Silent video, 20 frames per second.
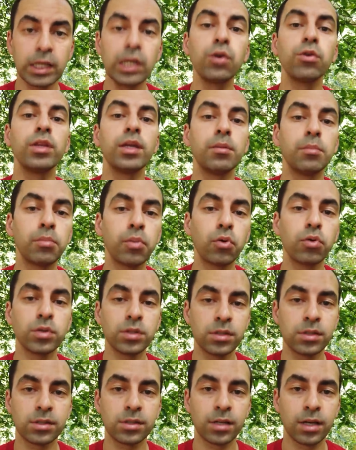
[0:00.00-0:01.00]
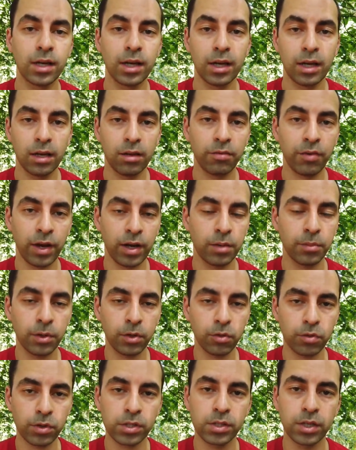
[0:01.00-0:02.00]
I know the importance of
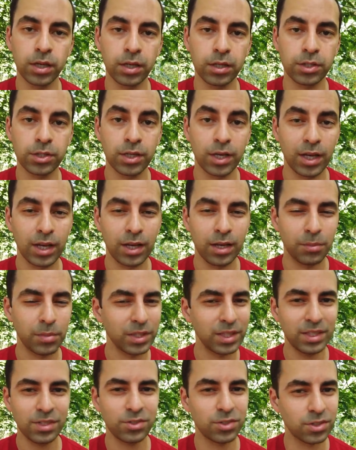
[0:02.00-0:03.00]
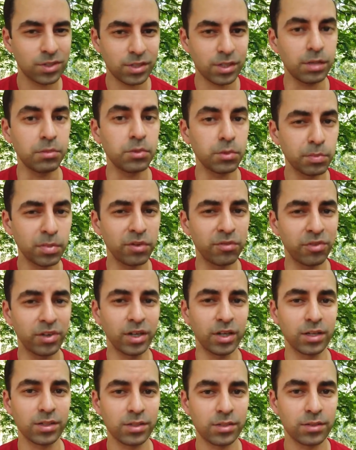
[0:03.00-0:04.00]
animal research, but this just seems
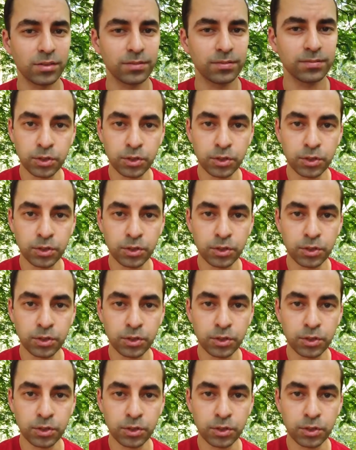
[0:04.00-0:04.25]
perverse.